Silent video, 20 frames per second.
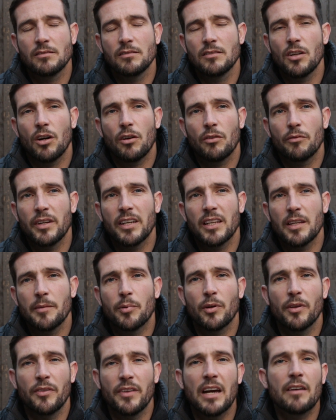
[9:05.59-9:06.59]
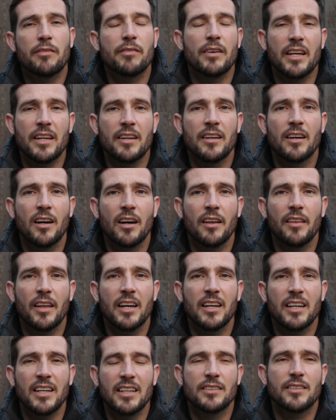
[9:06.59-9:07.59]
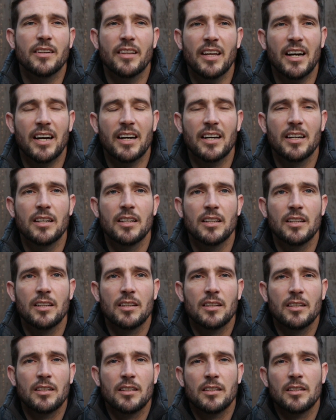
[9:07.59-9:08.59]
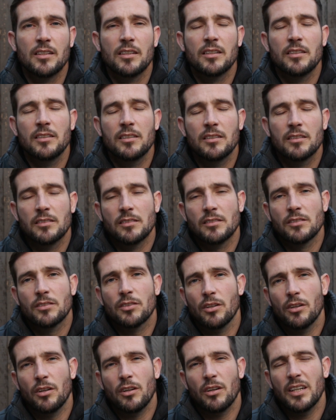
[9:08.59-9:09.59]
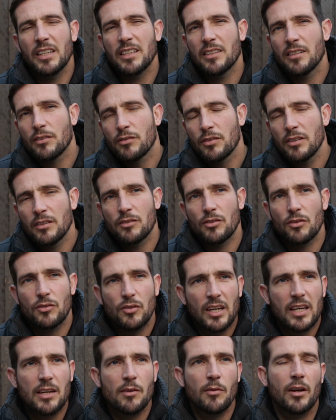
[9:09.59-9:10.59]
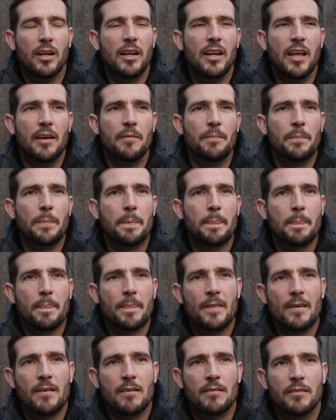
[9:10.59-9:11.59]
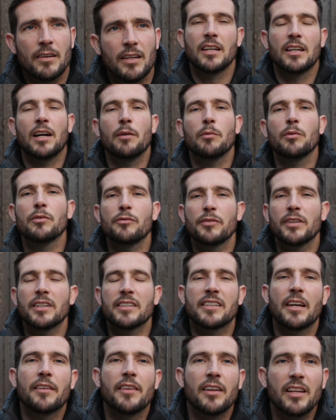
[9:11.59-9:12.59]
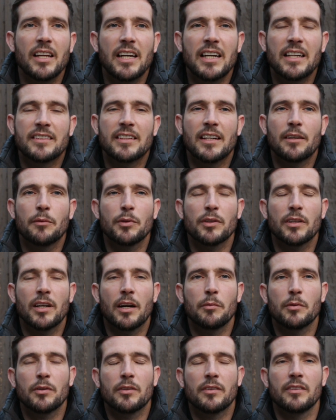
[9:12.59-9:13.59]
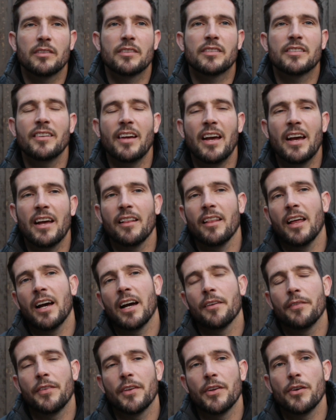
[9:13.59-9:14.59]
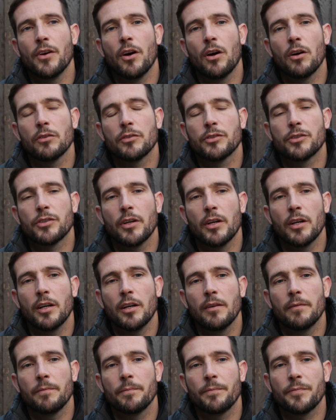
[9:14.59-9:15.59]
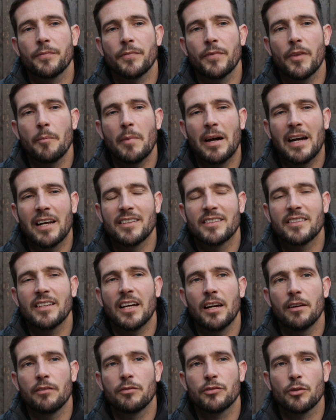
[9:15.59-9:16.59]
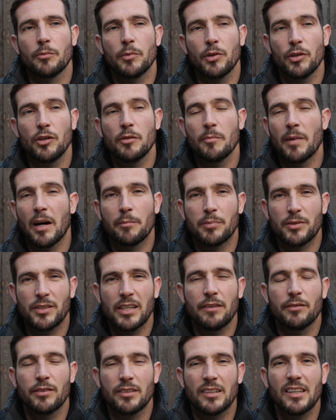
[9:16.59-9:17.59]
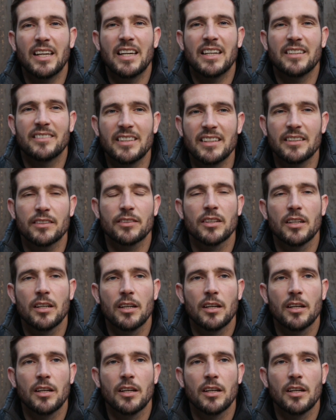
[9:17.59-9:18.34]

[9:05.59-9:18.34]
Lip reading: not really putting the effort in, are they, into that. So it's a tricky one, isn't it? I wouldn't really say they're lazy. I would say like they're not the mindset of someone who you might perceive as lazy is,